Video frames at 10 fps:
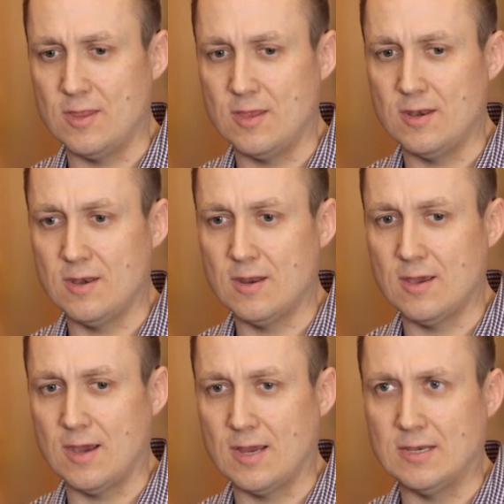that
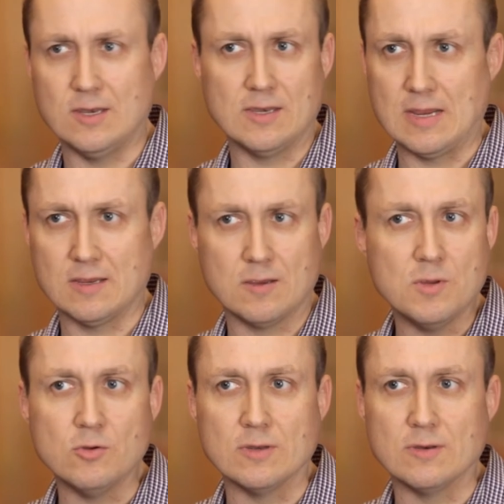I didn't take
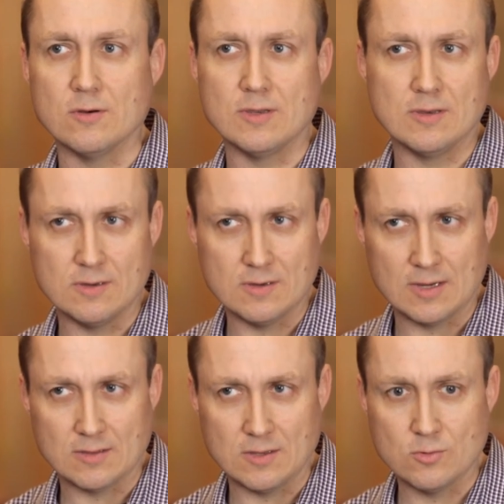communion or didn't
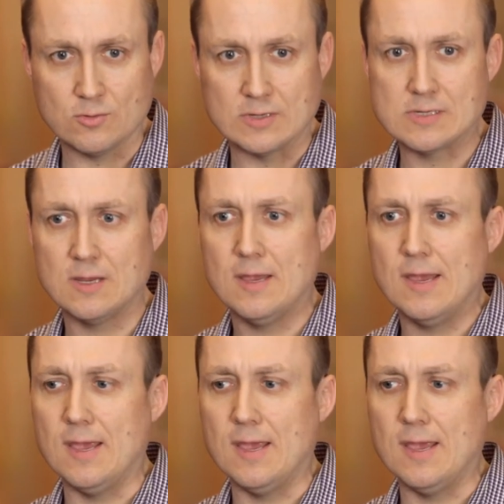take the Eucharist.